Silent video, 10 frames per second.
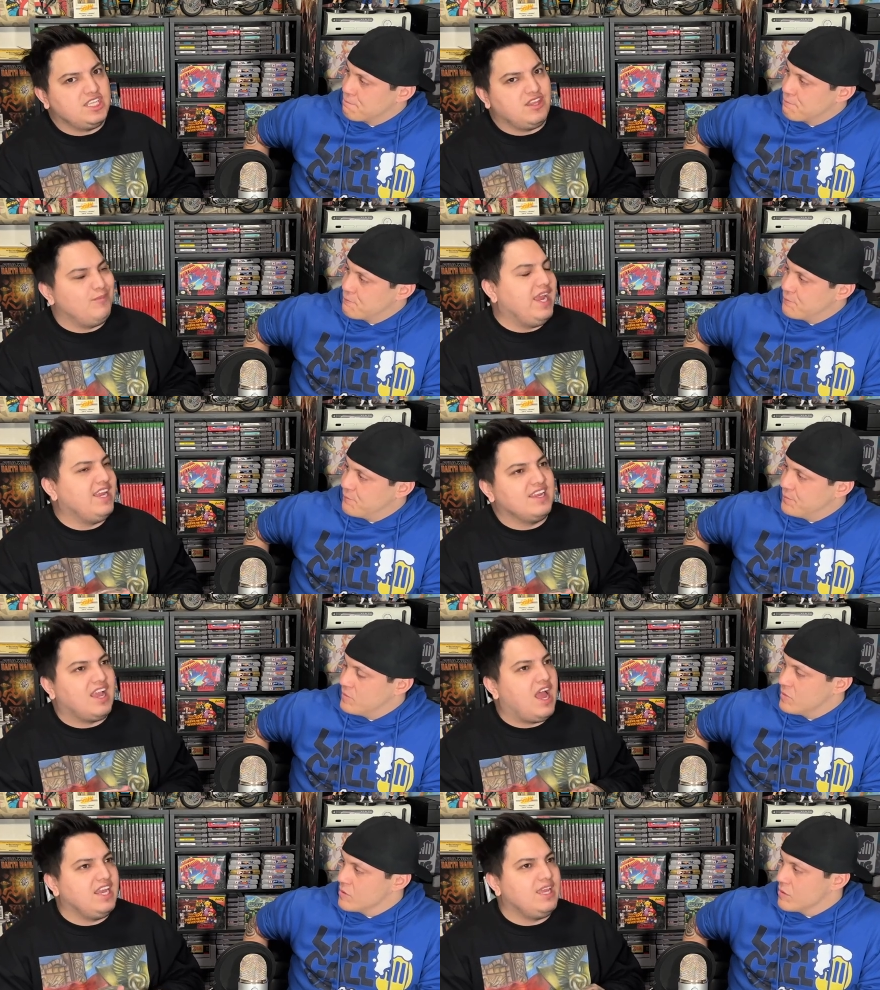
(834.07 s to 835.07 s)
Speaker 1: that they're making to
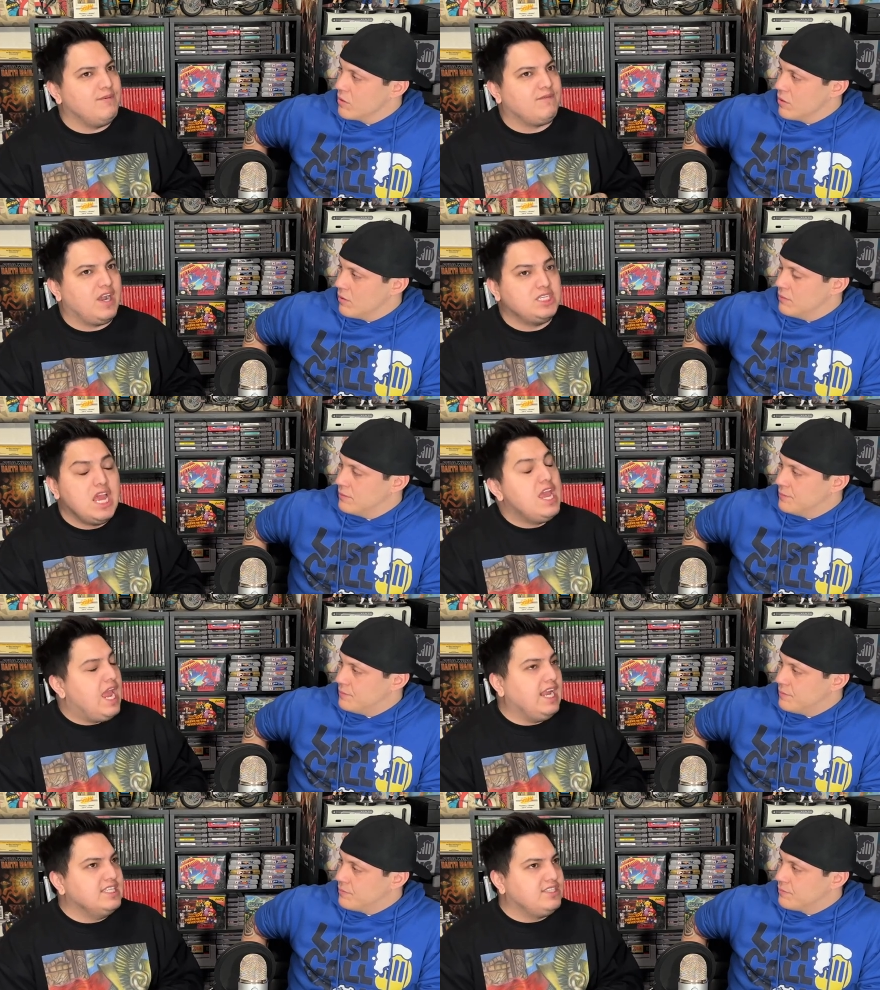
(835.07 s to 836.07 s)
kind of keep it fresh,
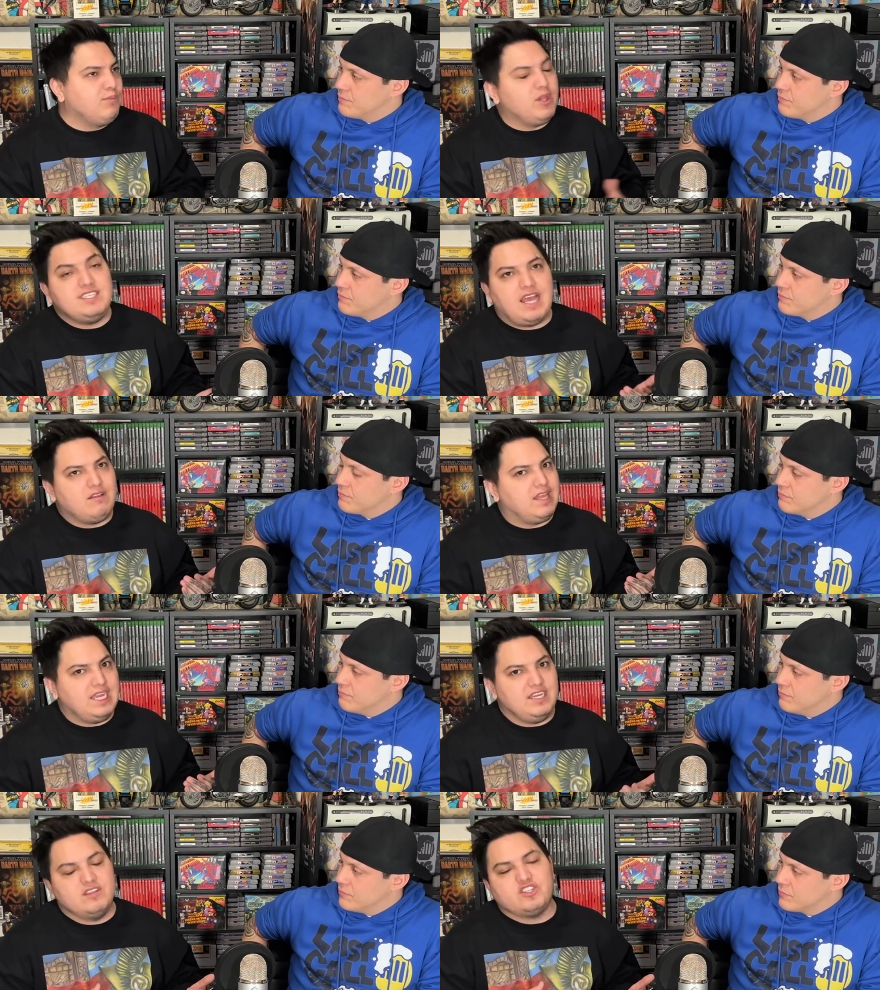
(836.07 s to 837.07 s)
and it still plays out like
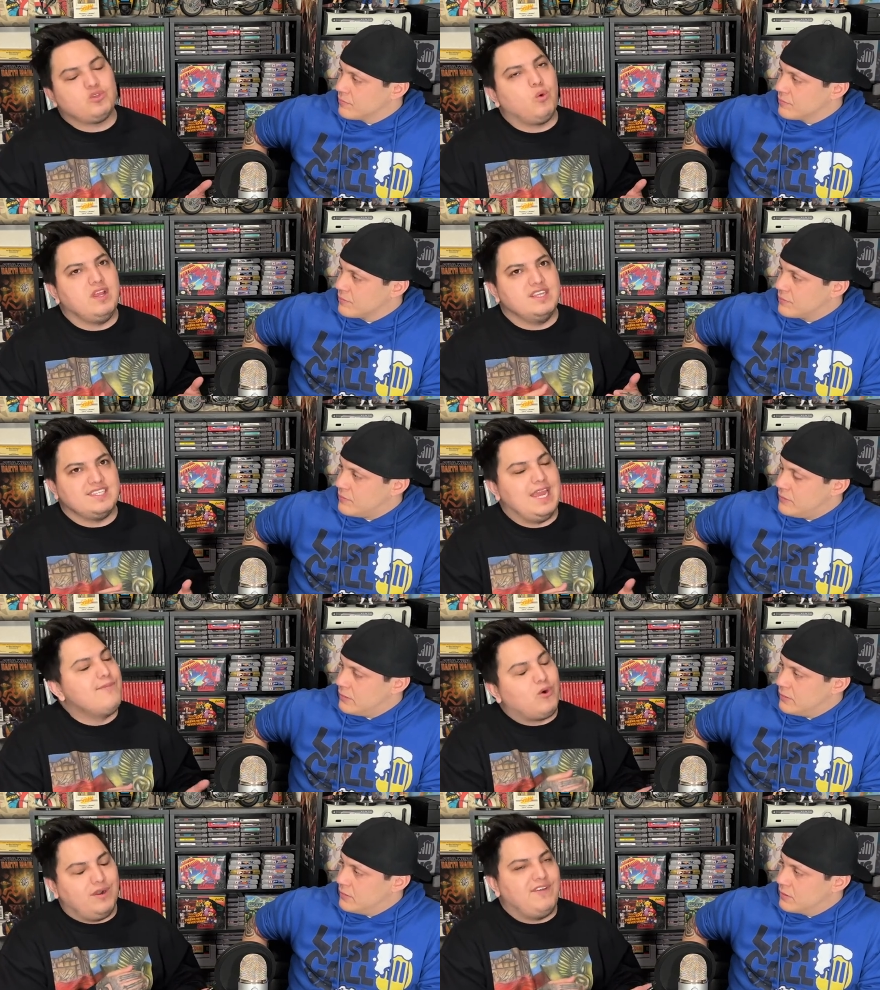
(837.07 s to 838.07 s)
you know the story the same,
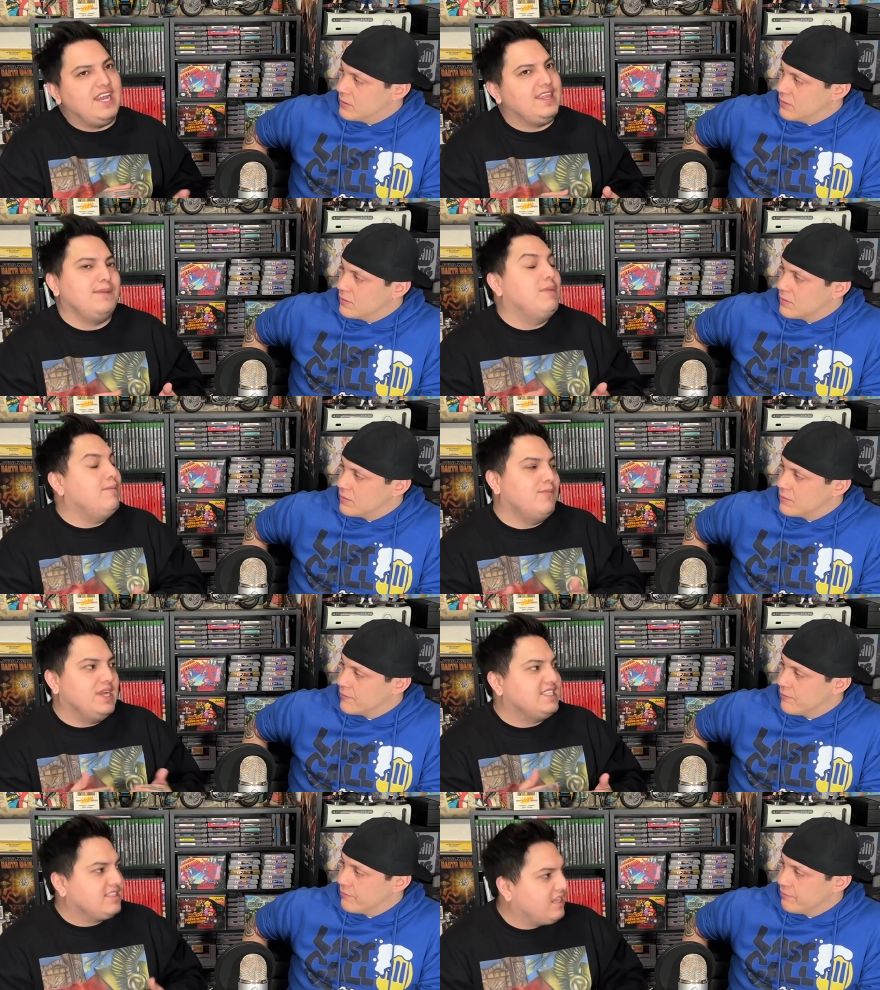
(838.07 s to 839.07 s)
or if anything, maybe
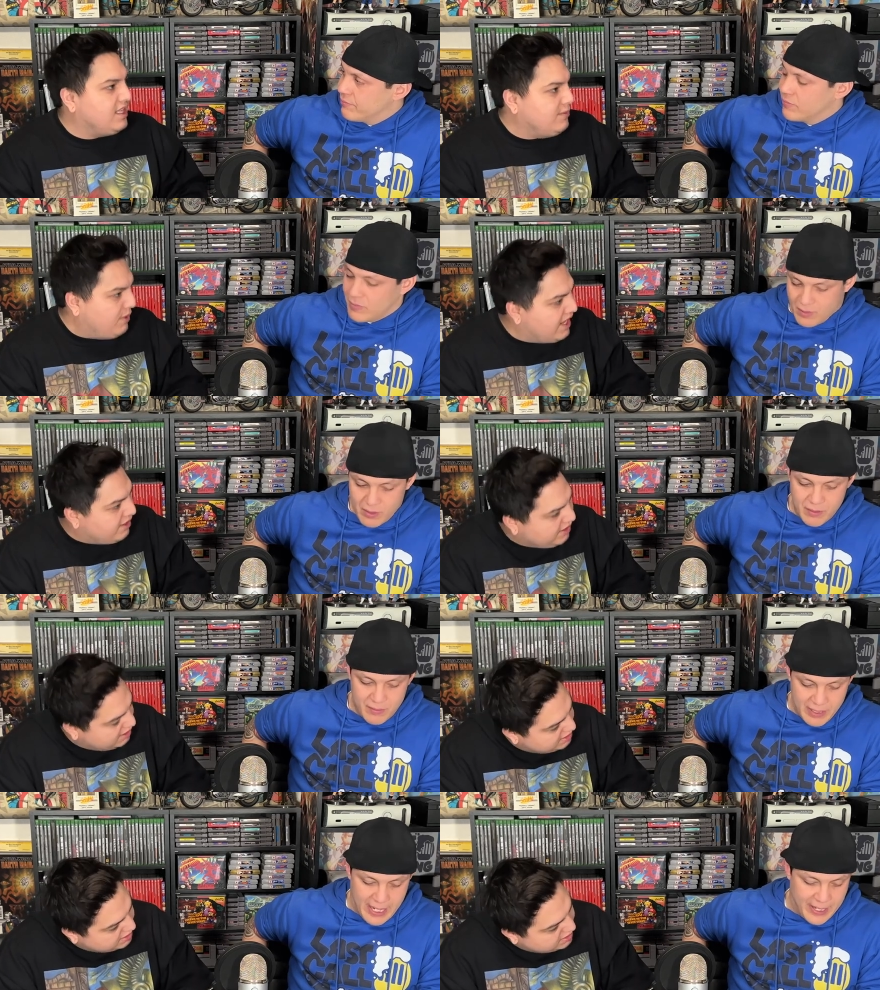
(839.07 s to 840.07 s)
makes it slightly better.
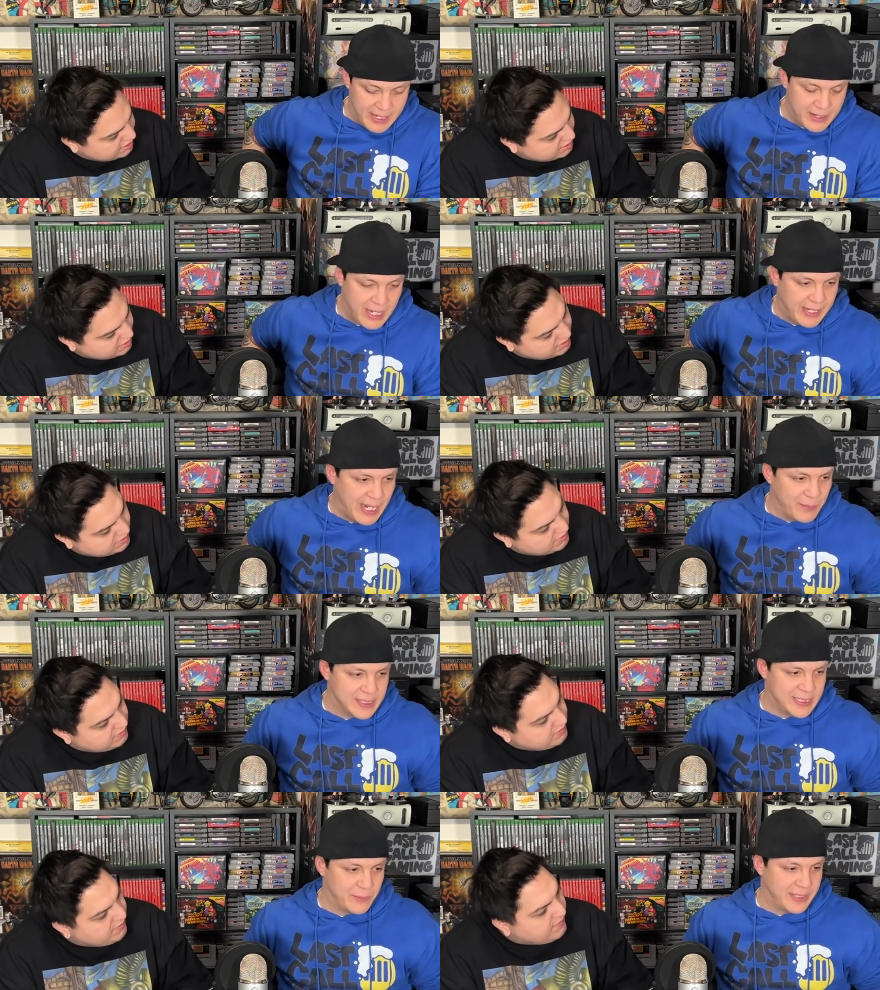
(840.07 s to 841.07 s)
Speaker 2: Yeah, and I can't wait to
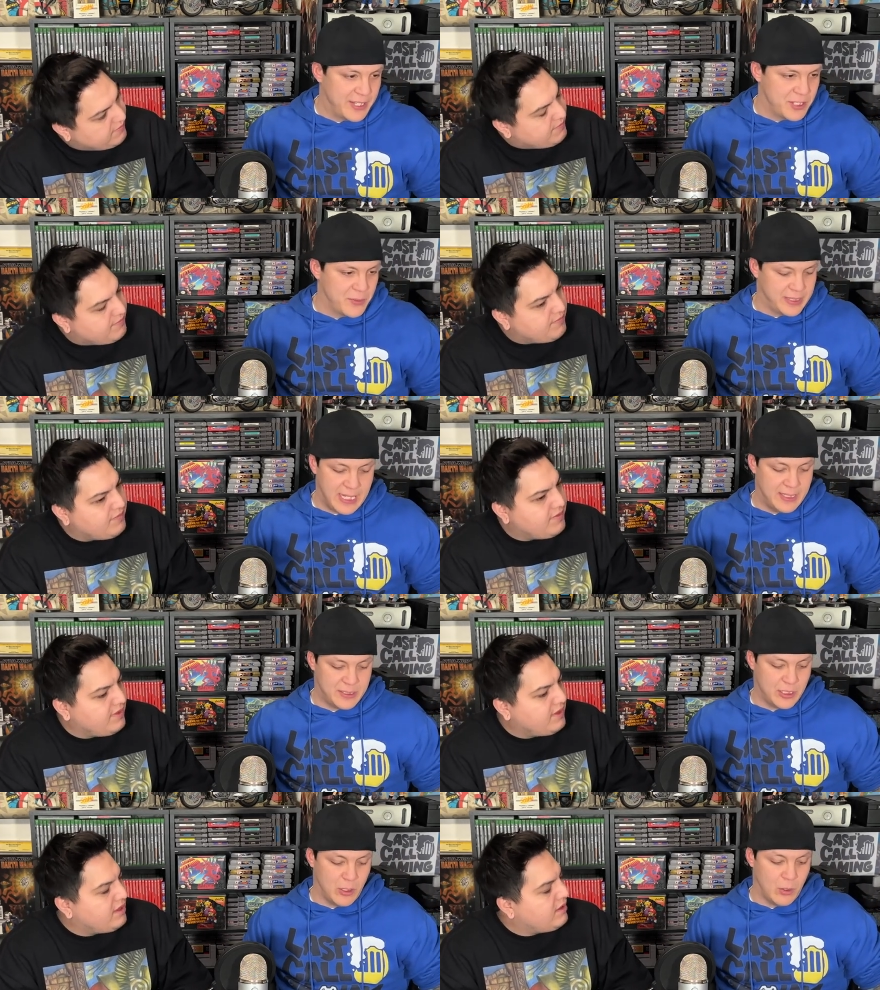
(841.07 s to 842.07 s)
see what they do with that.
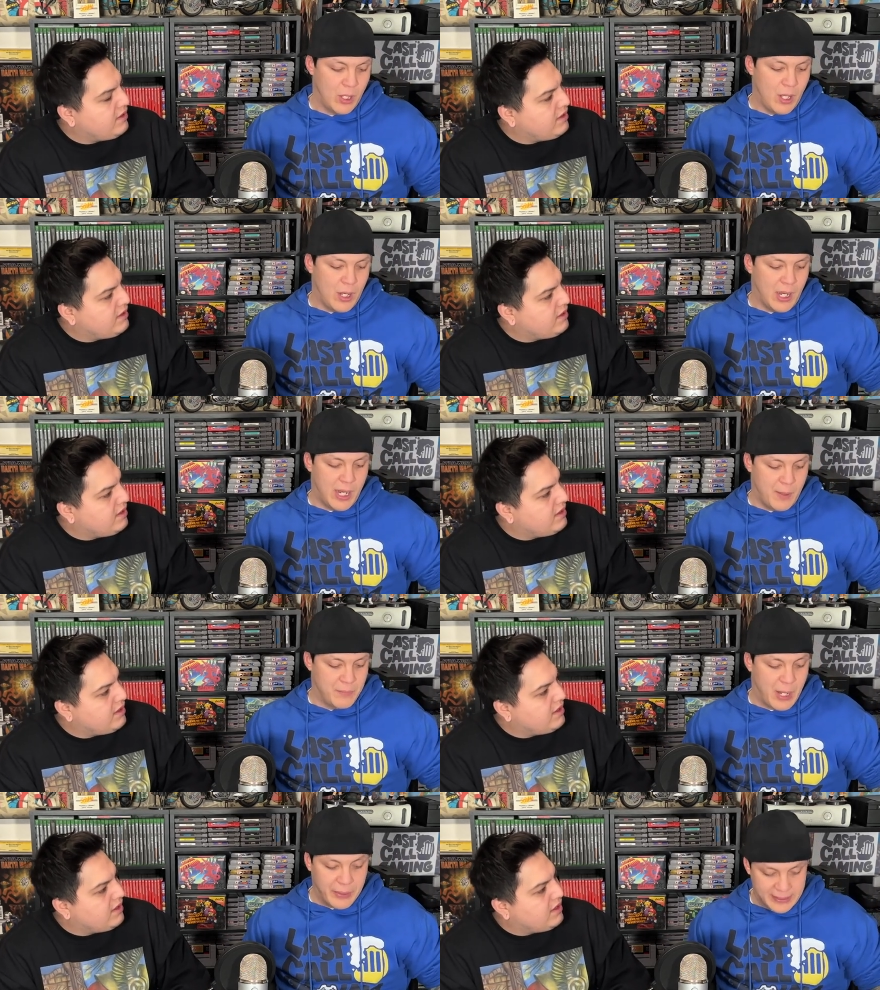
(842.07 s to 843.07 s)
So. Um,
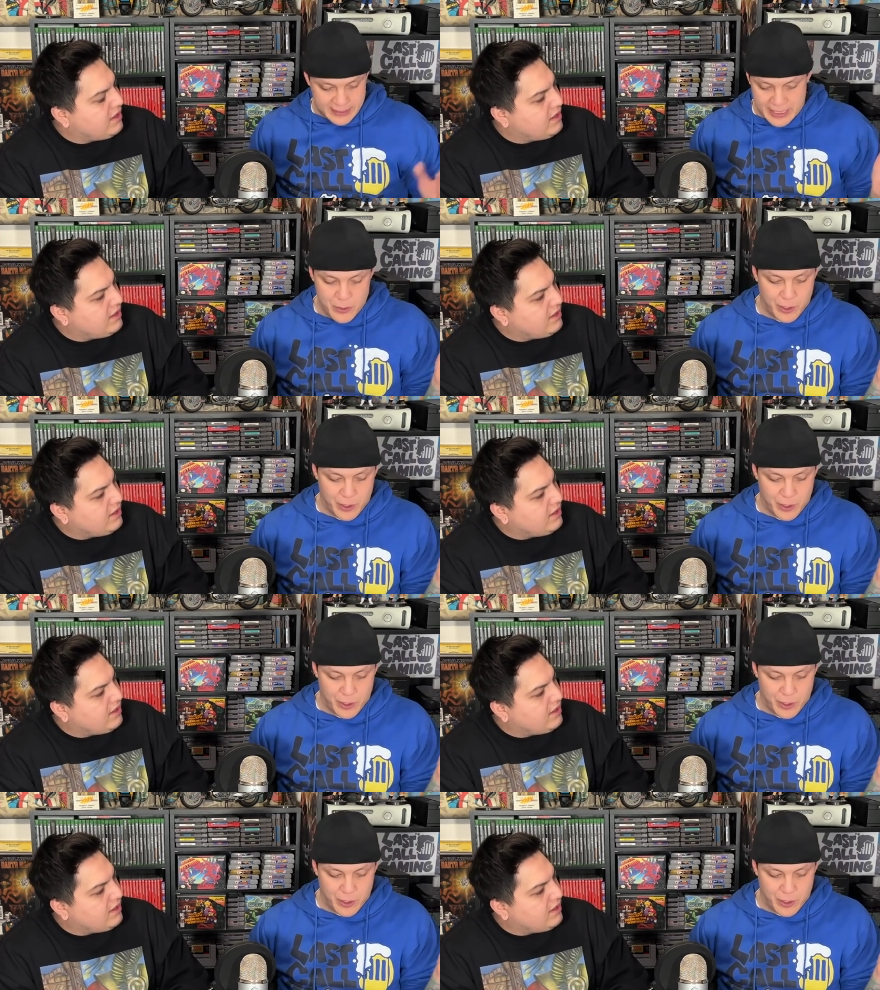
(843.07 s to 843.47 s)
now we get to get into